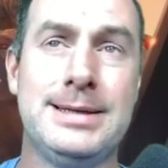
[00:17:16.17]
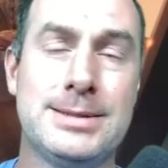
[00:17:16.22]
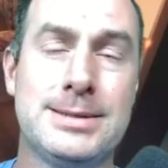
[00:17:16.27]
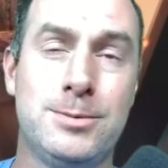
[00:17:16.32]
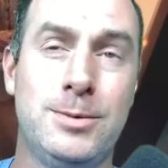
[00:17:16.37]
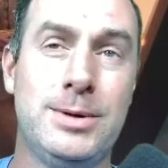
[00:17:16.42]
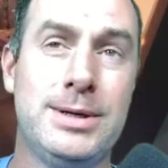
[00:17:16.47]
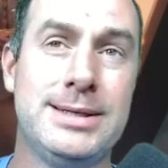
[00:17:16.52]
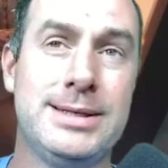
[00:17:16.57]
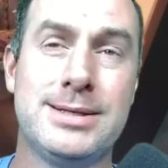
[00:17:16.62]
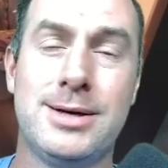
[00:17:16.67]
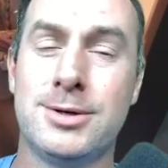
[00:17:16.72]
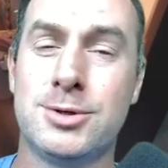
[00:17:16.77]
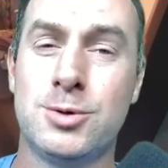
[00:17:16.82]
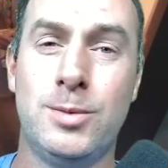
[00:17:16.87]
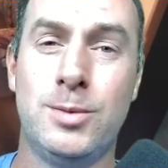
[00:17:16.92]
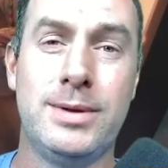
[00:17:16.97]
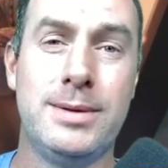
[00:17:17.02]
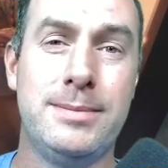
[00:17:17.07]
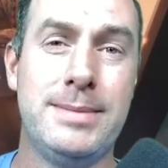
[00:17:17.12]
This one is
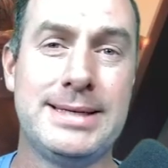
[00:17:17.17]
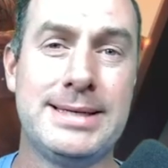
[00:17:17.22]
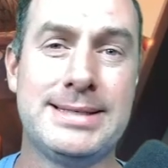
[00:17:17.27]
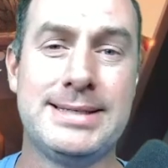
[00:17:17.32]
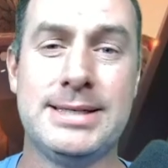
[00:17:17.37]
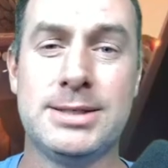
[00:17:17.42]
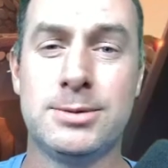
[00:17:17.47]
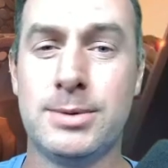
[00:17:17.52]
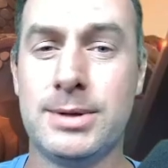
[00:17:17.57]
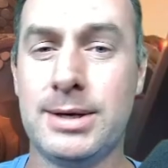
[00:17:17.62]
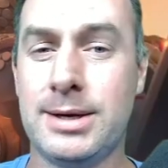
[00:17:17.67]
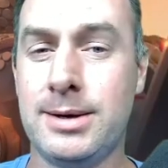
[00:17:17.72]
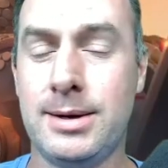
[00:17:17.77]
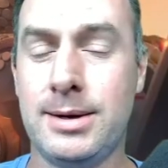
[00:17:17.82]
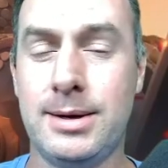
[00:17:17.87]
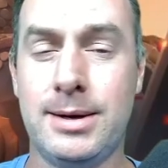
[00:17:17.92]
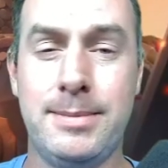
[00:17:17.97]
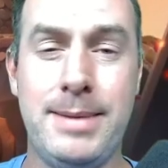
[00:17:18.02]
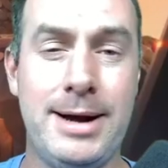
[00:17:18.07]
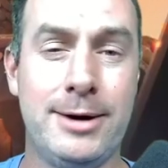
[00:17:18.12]
also one that makes sense with a
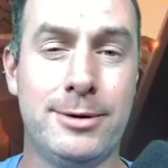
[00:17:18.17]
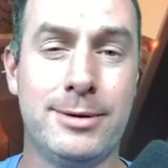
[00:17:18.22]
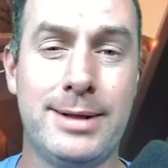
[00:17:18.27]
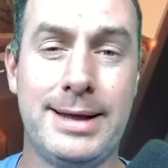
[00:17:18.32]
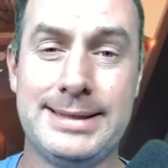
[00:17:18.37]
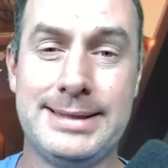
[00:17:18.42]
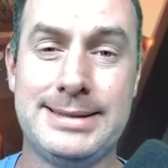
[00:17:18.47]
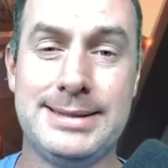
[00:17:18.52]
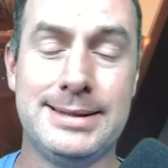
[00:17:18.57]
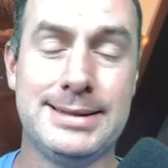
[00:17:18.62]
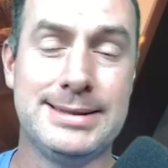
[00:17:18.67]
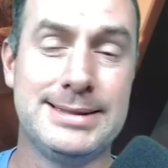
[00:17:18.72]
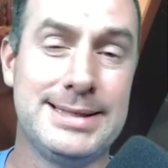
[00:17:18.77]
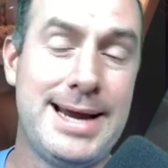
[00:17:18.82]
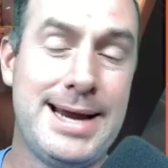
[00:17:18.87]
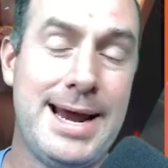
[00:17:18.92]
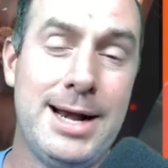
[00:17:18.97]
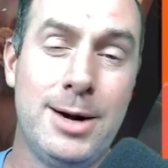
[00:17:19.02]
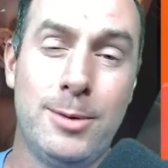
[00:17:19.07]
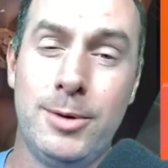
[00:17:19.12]
commander like Attila
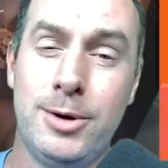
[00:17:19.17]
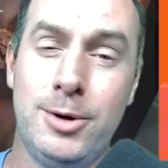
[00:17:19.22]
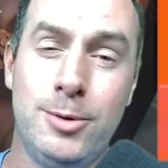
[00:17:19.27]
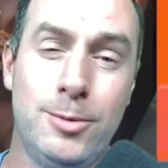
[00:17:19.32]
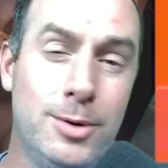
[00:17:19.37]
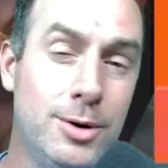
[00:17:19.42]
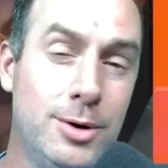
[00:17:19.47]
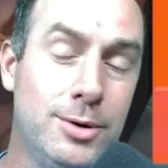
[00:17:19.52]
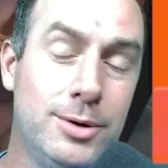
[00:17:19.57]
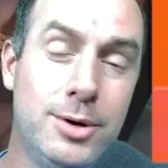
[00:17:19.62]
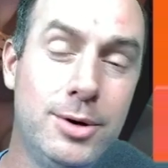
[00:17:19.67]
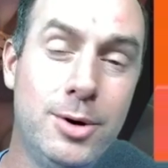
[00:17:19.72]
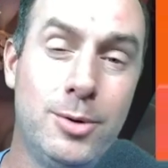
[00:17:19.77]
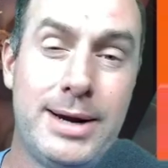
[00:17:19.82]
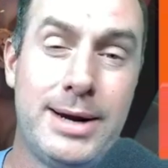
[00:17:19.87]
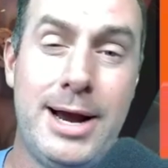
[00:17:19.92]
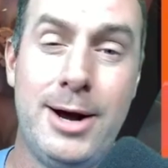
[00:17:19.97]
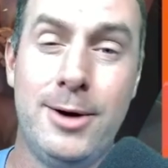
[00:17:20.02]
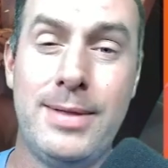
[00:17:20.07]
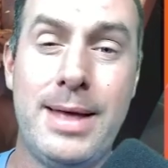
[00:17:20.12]
Takeda, where you really
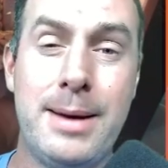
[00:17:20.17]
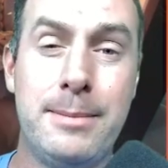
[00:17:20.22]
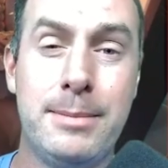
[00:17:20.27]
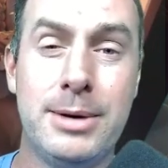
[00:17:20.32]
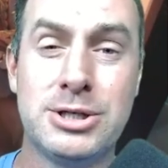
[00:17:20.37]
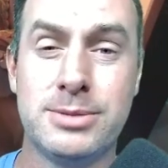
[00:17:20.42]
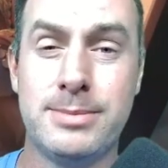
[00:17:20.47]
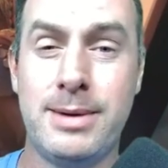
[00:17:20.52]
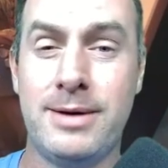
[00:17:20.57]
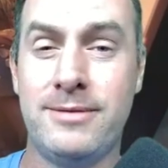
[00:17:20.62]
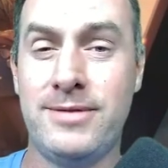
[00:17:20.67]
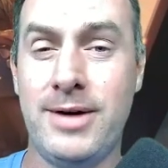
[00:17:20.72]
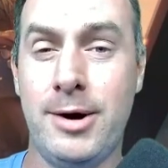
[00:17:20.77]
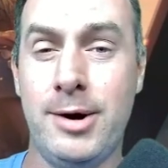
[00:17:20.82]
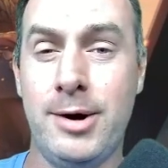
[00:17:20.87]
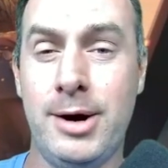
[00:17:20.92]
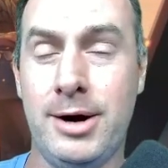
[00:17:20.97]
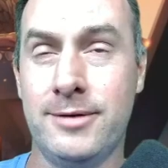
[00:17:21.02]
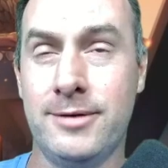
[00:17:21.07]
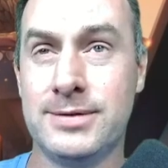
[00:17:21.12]
don't care that much about
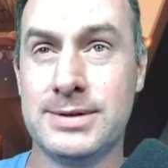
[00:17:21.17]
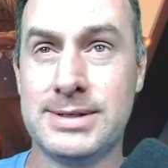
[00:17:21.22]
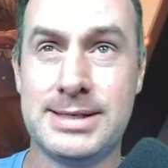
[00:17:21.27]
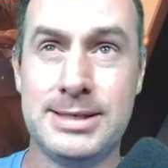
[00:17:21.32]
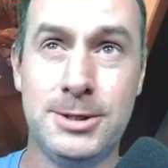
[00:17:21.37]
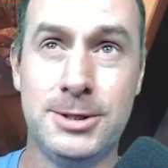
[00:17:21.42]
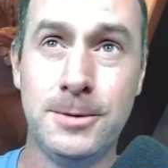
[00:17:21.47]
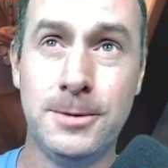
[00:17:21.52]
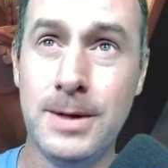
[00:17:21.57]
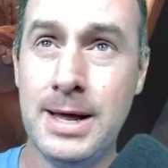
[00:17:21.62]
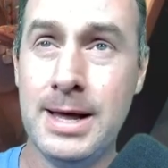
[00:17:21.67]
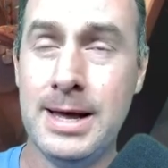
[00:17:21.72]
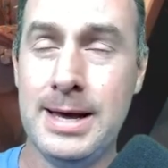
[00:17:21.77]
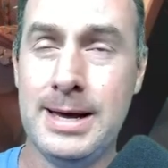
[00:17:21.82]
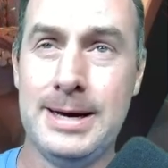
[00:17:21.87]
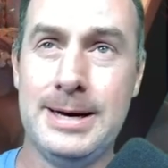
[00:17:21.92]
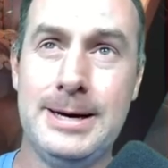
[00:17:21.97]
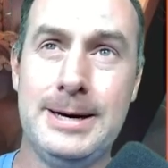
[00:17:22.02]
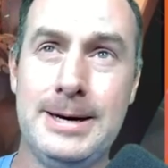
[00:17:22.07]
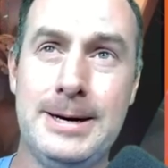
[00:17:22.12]
firing off a skill.
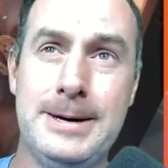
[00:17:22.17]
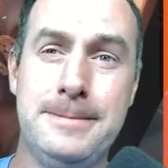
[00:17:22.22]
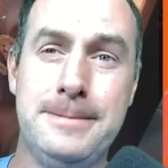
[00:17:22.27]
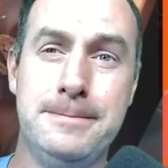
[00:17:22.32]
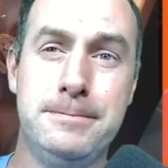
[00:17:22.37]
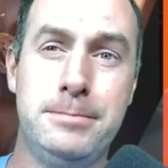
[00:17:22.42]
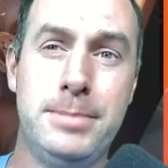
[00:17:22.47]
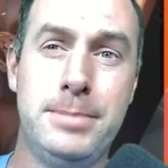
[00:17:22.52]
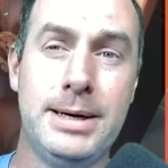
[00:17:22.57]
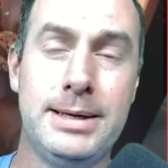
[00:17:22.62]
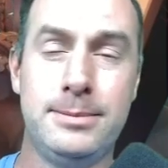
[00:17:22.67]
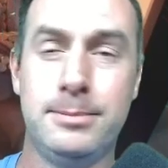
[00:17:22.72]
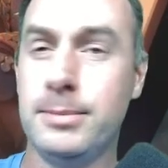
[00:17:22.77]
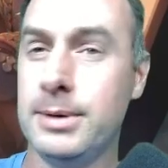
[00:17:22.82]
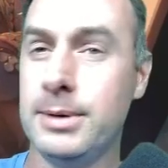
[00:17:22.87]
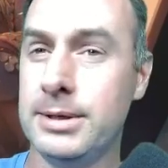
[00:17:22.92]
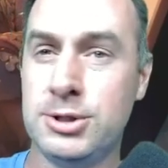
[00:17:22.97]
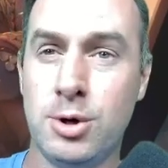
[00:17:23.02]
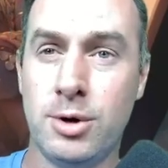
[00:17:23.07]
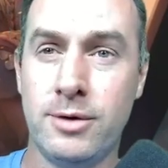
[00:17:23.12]

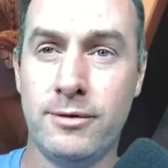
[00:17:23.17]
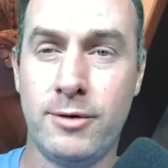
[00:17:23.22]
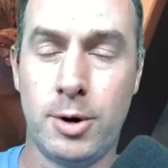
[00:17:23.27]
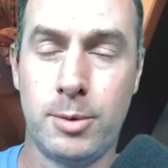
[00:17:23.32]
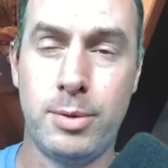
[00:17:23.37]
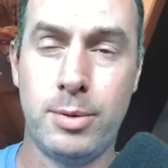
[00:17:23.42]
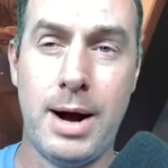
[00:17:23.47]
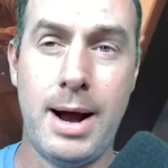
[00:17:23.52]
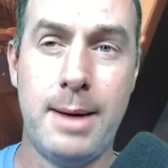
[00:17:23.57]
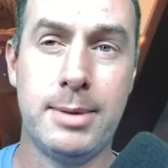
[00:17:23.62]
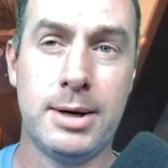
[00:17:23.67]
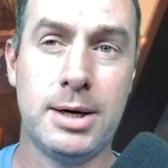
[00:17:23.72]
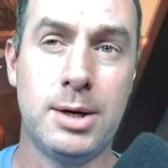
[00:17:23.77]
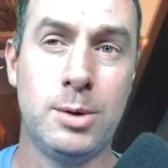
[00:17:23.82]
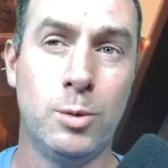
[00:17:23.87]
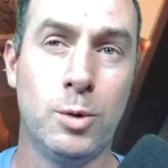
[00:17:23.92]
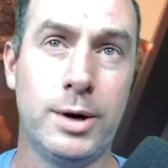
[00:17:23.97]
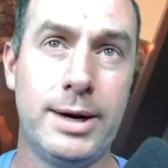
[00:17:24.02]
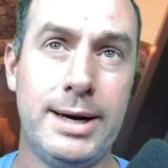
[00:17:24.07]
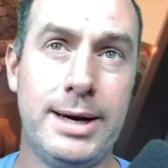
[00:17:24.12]
But Joan of Arc Prime, it
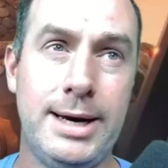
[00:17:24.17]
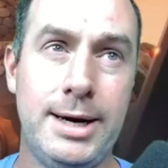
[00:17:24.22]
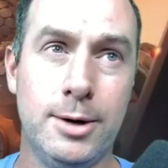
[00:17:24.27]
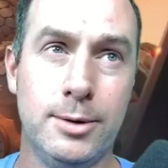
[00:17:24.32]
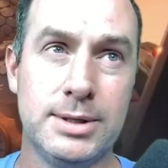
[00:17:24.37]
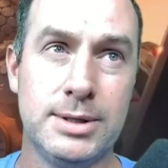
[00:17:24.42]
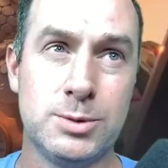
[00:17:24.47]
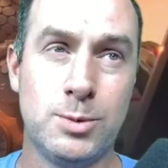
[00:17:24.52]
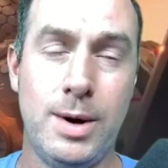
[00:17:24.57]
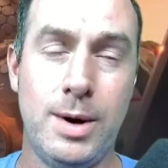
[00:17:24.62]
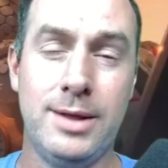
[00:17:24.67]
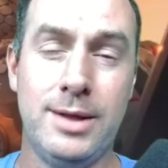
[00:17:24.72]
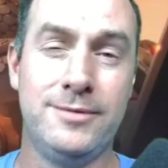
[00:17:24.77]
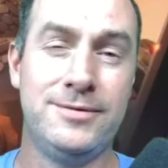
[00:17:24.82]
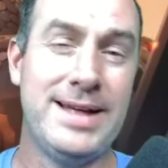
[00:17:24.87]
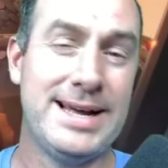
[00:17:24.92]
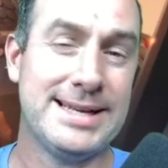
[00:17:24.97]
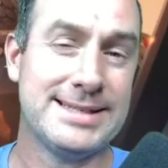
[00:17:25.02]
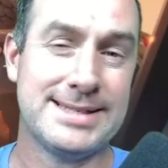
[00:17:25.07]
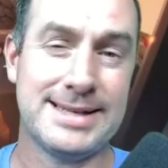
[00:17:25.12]
can work here as well
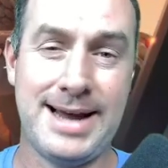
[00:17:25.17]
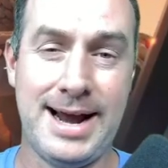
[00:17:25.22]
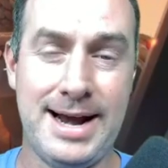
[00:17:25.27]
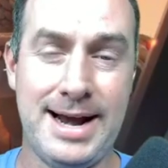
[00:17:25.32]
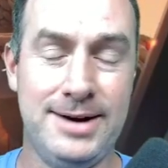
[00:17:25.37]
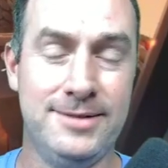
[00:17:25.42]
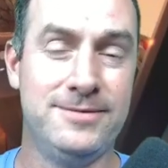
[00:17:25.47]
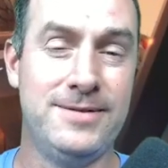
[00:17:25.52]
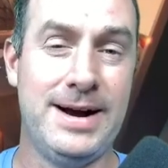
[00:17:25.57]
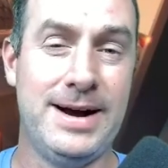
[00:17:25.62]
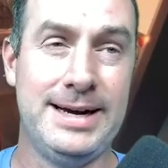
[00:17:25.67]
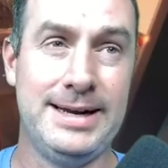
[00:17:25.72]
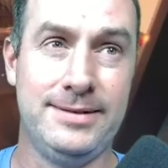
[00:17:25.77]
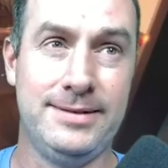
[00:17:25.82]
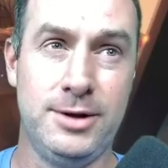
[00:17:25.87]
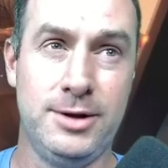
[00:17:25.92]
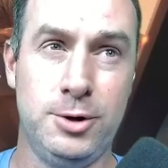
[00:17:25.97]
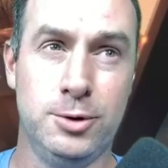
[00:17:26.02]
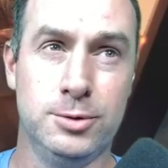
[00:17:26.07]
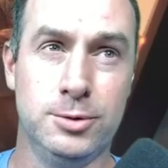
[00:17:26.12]
if that's the kind of
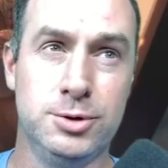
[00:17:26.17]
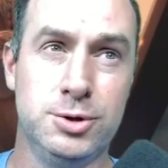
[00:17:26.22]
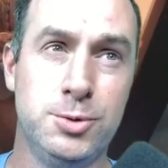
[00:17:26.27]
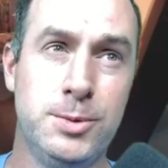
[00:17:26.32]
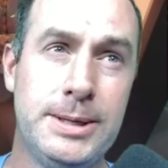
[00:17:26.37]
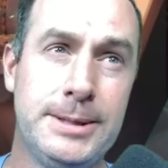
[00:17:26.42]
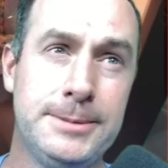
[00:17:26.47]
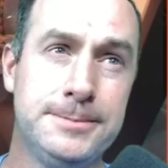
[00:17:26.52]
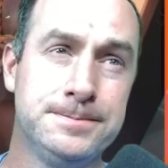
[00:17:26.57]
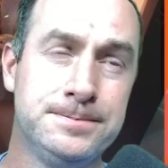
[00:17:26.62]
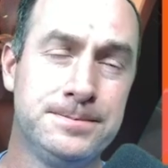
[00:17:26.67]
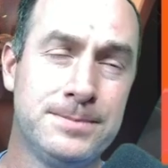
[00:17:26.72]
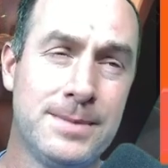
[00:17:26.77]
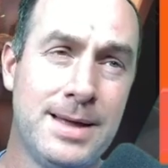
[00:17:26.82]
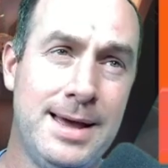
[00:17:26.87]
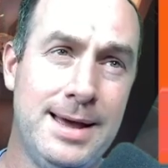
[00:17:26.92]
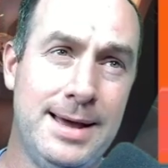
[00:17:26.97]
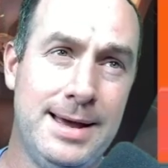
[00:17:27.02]
fighting that you're doing.